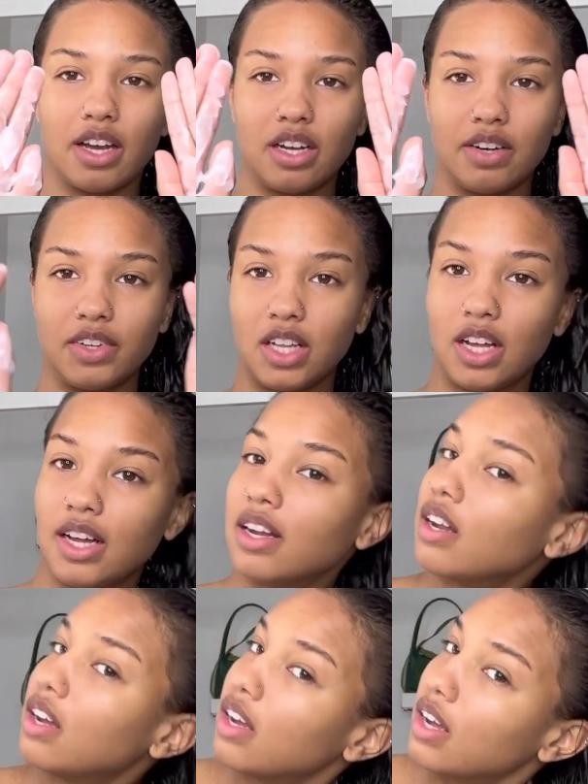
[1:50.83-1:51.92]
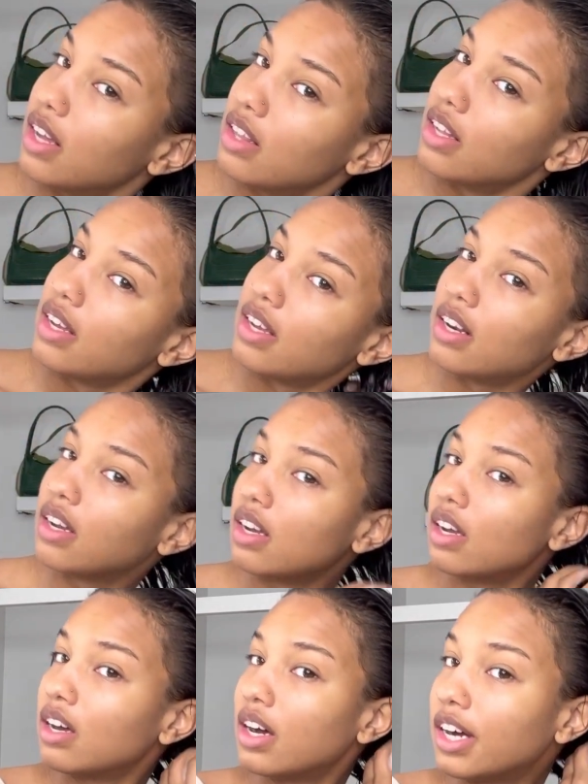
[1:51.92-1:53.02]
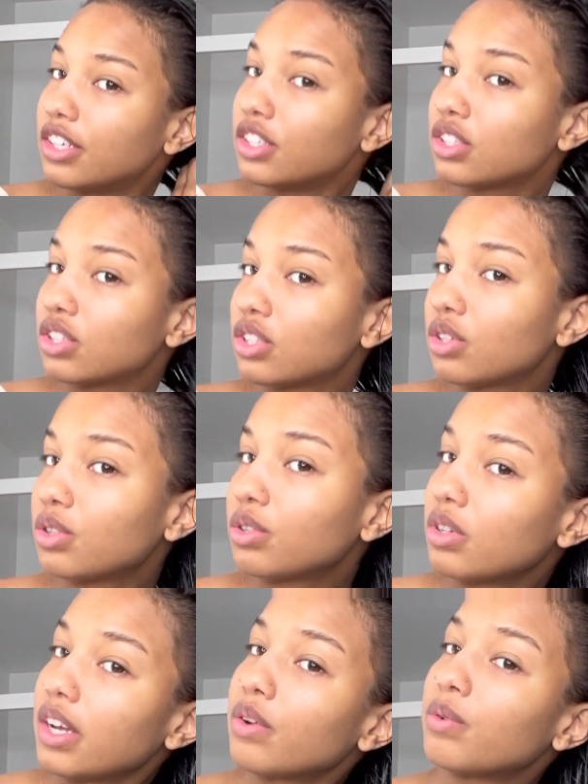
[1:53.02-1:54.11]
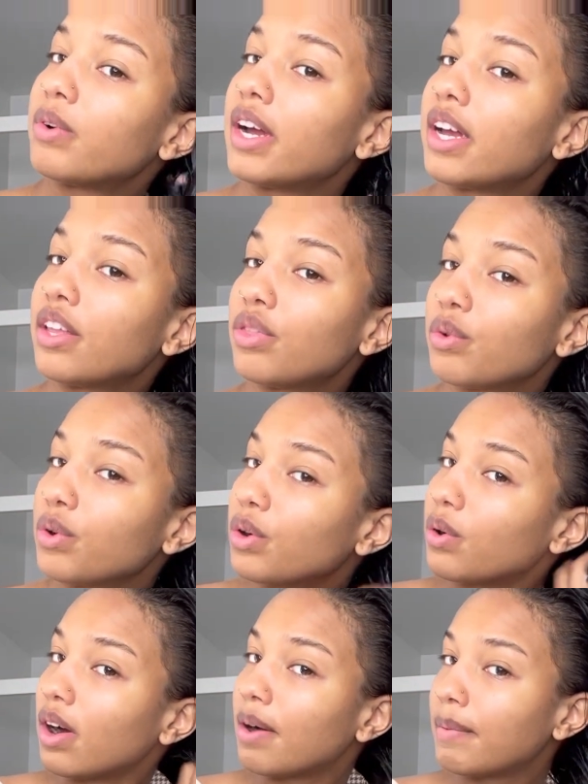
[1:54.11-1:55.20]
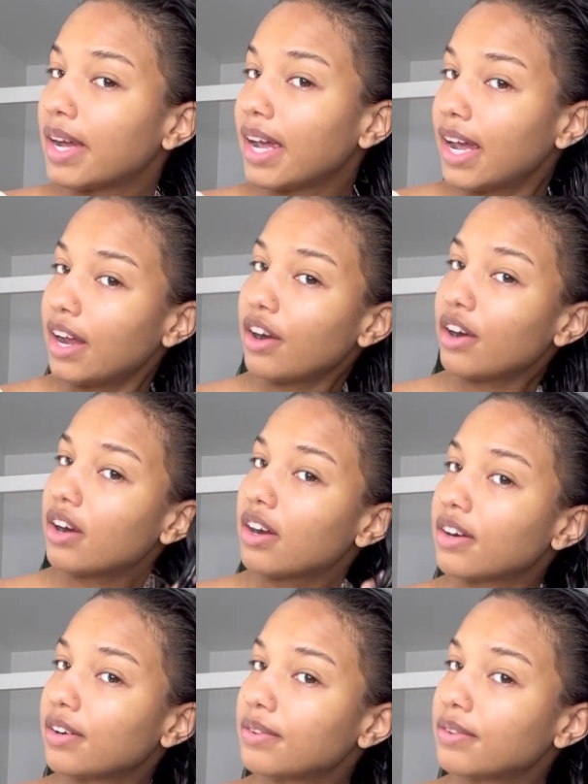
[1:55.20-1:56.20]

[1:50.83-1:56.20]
kind of a lot. And then I just like rake it through my hair.